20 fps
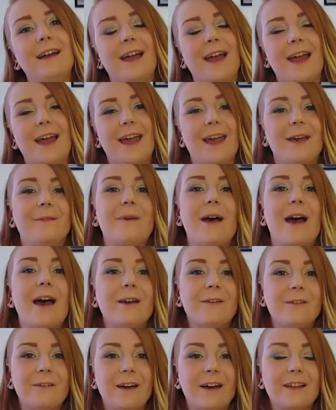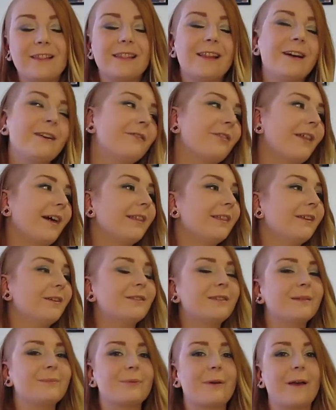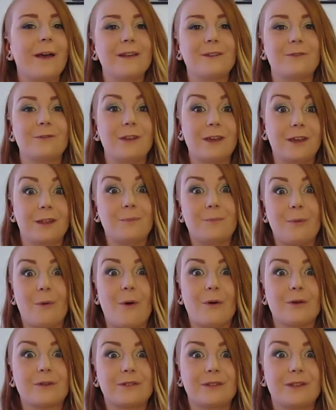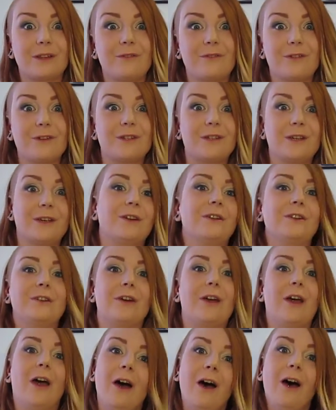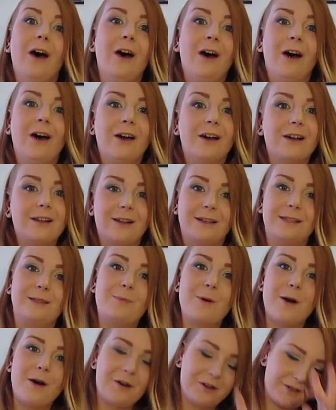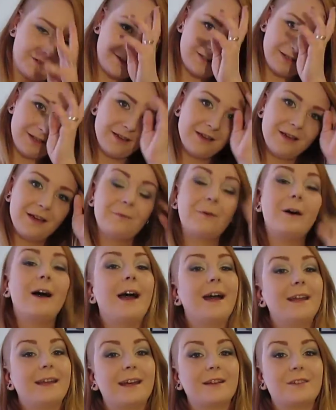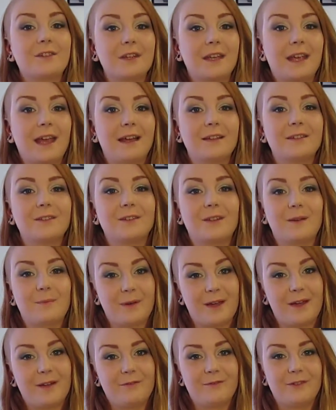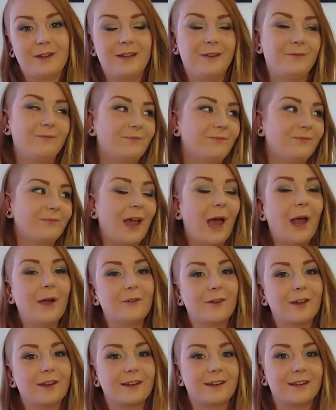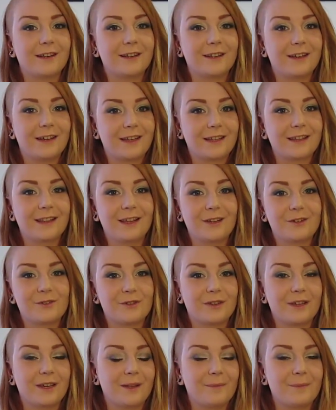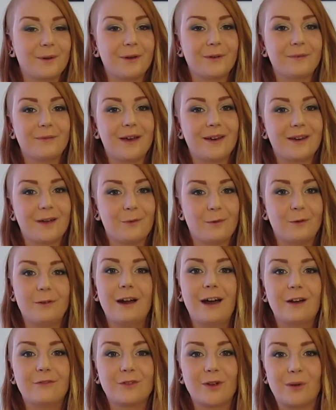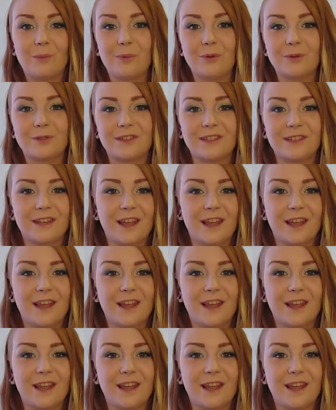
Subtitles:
I love that little surprise when you get the box delivered to you and you're like, oh, glossy box. Well, I had actually cancelled it, but I redid it, like, literally about an hour after I posted